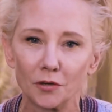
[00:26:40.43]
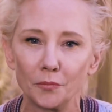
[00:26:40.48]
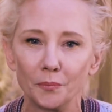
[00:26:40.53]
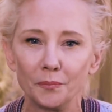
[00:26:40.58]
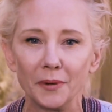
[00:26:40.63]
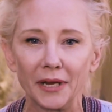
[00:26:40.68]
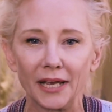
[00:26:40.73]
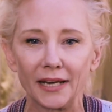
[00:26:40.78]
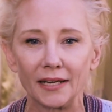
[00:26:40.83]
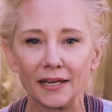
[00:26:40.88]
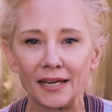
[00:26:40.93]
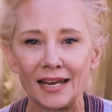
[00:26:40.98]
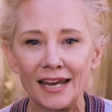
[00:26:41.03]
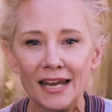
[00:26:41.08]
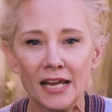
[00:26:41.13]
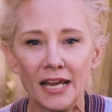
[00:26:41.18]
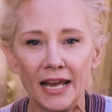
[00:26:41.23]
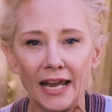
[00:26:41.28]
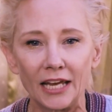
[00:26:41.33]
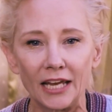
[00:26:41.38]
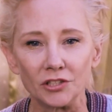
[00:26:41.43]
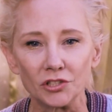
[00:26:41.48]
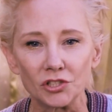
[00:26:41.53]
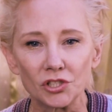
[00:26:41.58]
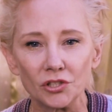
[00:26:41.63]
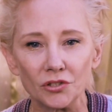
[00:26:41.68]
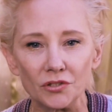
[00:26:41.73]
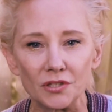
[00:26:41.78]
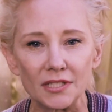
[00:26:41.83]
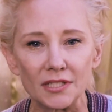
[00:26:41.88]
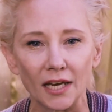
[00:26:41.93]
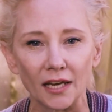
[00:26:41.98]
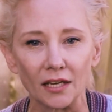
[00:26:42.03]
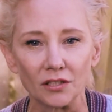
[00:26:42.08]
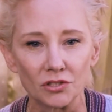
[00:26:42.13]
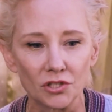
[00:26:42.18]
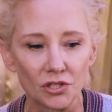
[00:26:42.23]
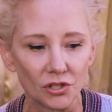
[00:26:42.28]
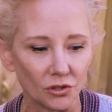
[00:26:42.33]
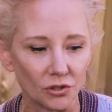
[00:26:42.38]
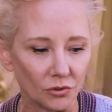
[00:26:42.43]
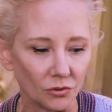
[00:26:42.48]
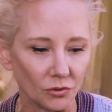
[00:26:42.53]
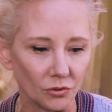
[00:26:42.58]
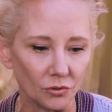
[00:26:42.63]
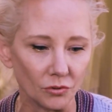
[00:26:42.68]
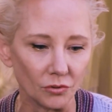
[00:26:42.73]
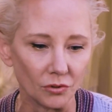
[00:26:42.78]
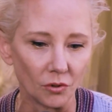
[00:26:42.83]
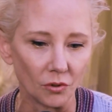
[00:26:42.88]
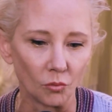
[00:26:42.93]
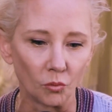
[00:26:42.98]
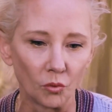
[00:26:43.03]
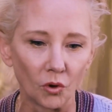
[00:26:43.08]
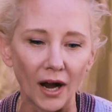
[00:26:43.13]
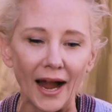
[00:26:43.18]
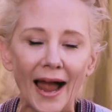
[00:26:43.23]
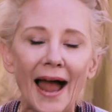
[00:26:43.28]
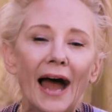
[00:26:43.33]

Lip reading: a little bit and choosing to,